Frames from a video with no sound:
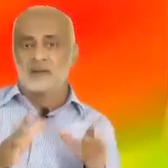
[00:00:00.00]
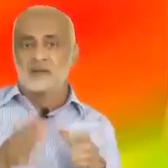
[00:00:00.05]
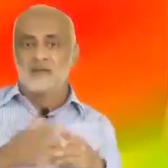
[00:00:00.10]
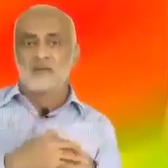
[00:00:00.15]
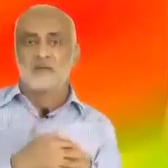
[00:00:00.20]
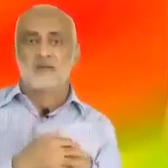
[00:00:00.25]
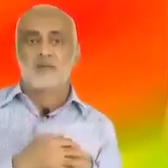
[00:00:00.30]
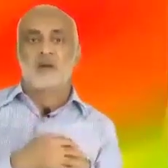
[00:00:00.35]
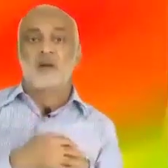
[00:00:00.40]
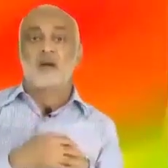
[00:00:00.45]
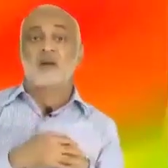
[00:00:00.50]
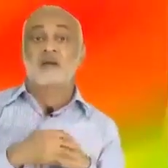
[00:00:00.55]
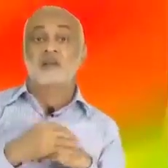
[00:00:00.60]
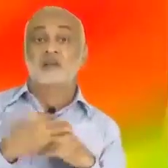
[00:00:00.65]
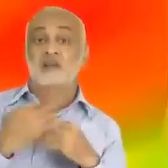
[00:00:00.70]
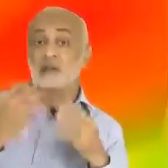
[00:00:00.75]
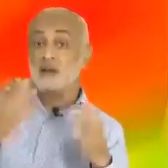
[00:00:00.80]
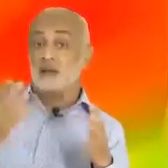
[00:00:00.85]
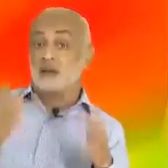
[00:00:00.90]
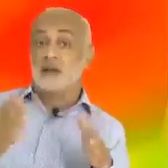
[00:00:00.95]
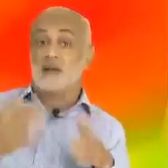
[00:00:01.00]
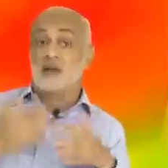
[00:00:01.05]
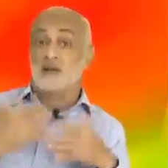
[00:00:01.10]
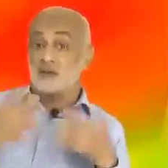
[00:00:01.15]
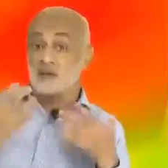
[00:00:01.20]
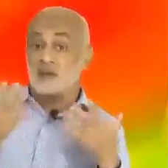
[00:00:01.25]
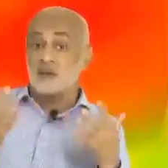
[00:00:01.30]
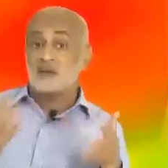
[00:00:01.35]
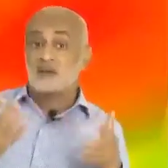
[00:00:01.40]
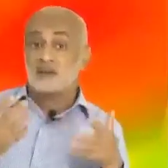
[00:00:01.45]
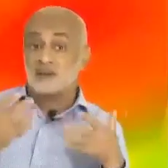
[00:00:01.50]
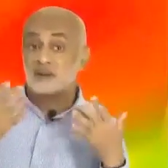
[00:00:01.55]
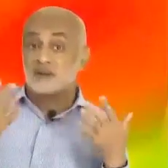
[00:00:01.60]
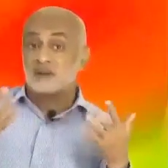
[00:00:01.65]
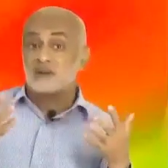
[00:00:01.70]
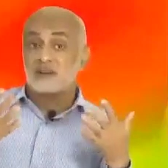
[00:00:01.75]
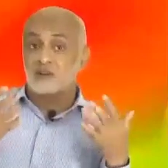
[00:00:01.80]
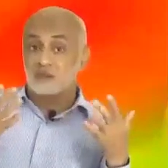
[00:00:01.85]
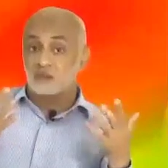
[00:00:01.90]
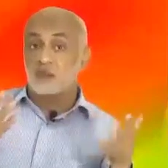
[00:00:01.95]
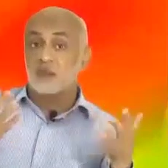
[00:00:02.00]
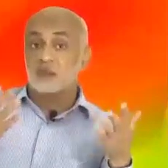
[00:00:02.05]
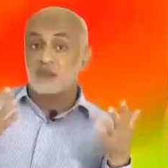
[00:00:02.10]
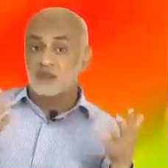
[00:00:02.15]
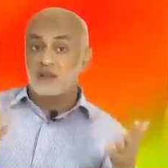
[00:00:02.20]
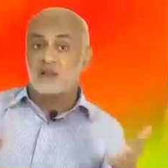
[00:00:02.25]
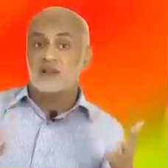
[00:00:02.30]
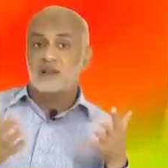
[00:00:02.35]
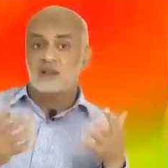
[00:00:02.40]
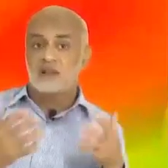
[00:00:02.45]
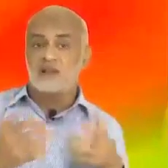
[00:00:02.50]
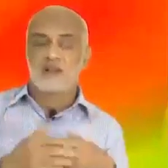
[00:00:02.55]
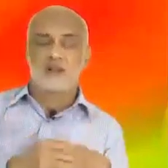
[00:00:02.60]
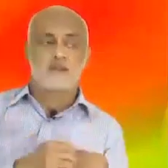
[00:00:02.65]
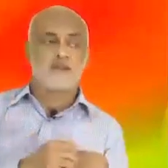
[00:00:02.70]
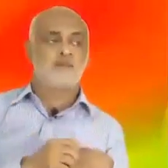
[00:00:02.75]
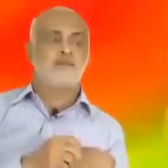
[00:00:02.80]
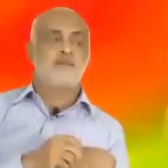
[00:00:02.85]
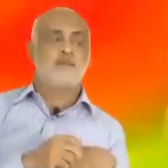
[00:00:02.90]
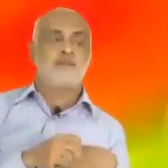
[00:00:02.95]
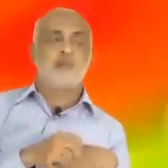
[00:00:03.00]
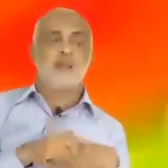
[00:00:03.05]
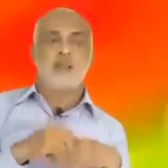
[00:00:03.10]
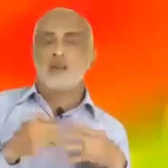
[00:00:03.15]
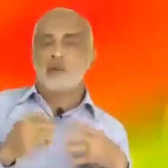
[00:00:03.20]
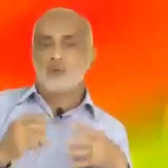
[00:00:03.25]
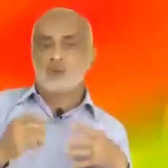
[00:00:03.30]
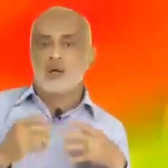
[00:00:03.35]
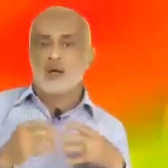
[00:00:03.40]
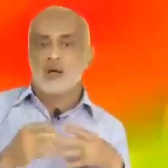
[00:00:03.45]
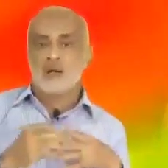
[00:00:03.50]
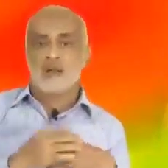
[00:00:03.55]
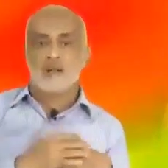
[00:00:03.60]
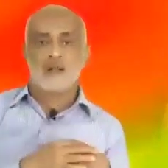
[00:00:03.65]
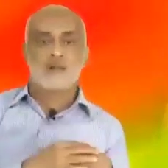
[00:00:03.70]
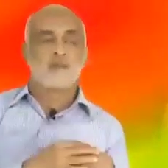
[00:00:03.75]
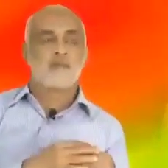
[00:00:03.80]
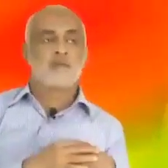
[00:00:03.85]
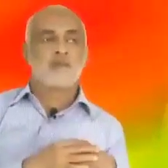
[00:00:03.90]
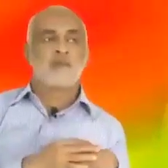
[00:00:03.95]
of the plants and their functions in more detail in a while.